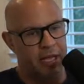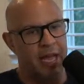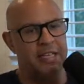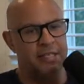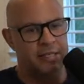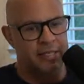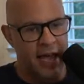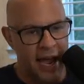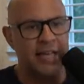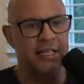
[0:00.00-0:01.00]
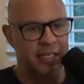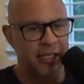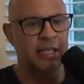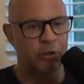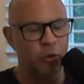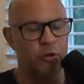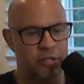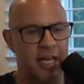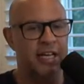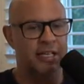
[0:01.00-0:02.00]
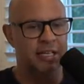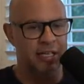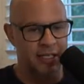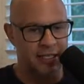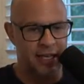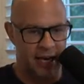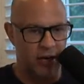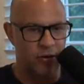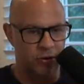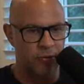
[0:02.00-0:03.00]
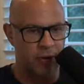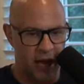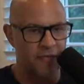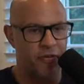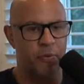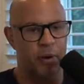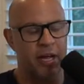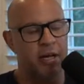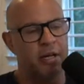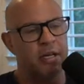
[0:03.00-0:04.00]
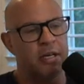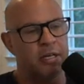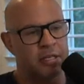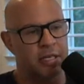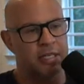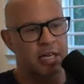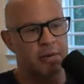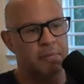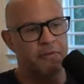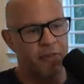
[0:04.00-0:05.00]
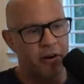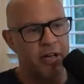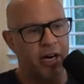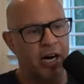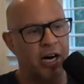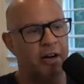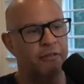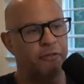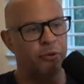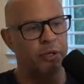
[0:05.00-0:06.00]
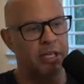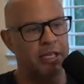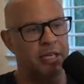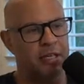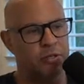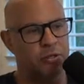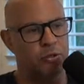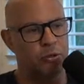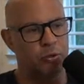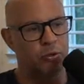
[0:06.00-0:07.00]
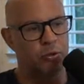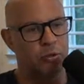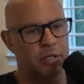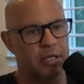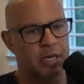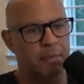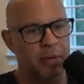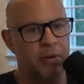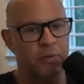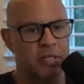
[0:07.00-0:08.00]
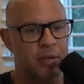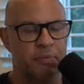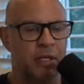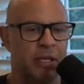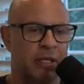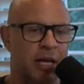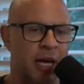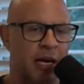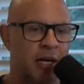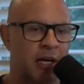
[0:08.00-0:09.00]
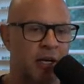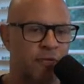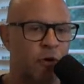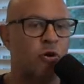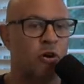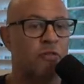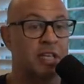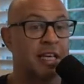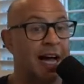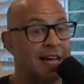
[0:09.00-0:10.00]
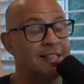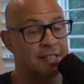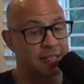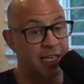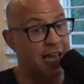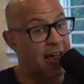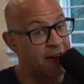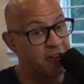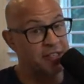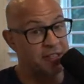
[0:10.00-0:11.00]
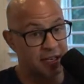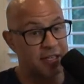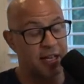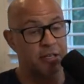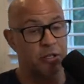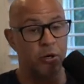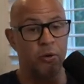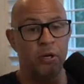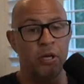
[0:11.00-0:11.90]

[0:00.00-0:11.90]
he's technically good, technically sound everywhere. So it's going to be very hard for Ilya to come in with something that Volkanovski hasn't seen. Having said that, though,